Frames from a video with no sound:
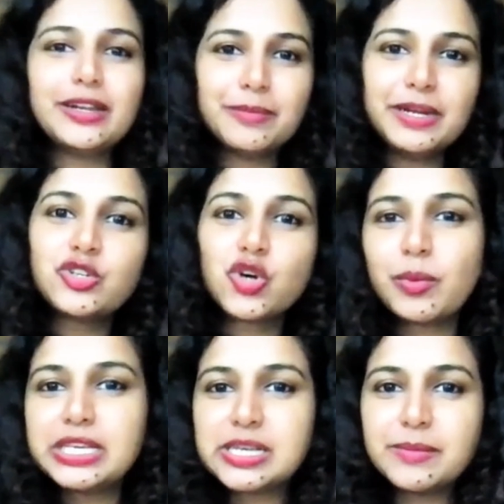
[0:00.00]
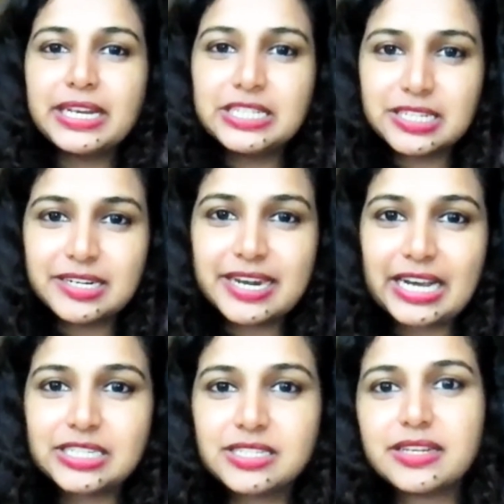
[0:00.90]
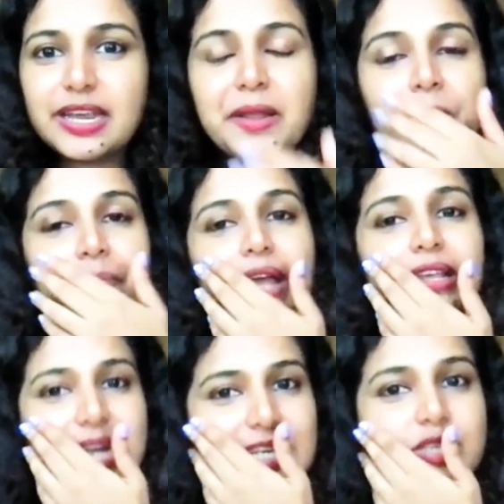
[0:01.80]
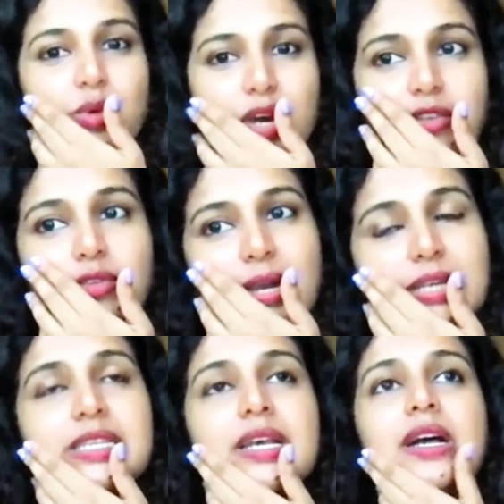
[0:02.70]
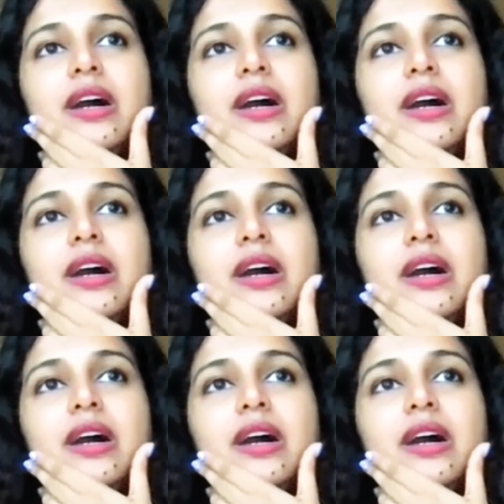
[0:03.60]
it, but show me some initial traction, right? I think that's what for us.